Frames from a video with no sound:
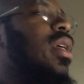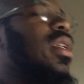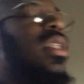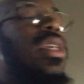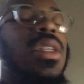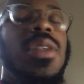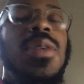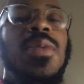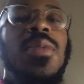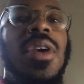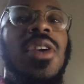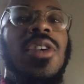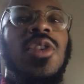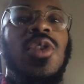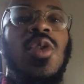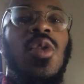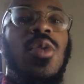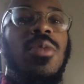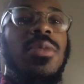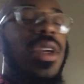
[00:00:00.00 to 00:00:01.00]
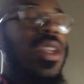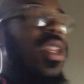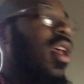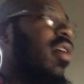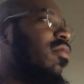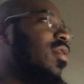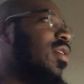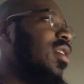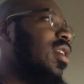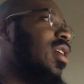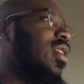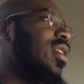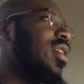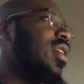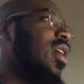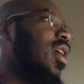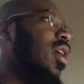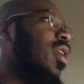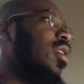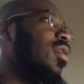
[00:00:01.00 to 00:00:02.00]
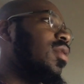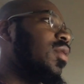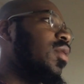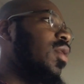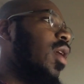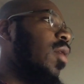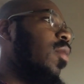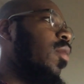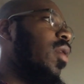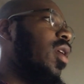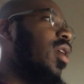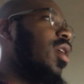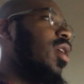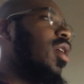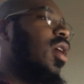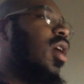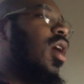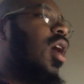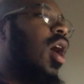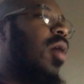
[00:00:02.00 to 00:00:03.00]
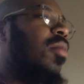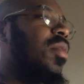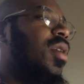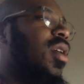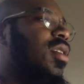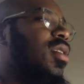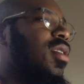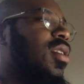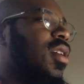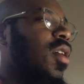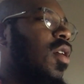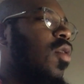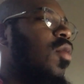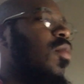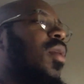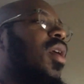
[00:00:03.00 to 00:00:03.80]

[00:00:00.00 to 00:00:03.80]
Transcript: need to make sure I'm getting everything together so that way I'm good to go,